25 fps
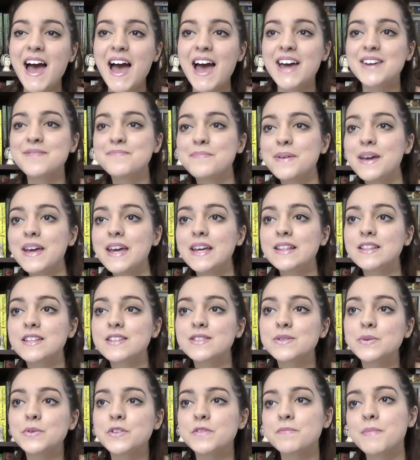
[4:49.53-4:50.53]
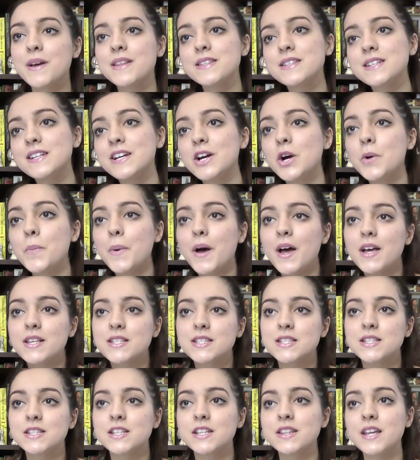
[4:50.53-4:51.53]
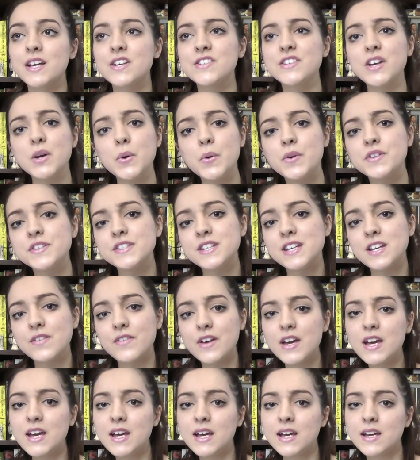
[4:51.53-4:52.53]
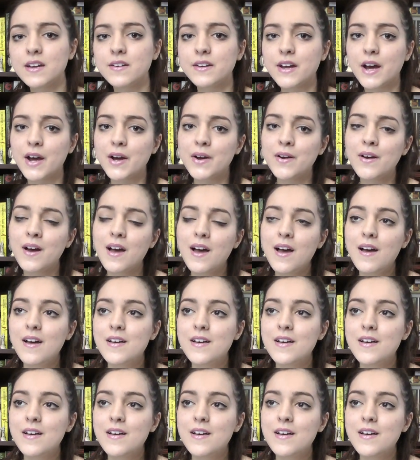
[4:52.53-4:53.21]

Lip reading: and being the sort of mentally ill person that they show on TV, you know?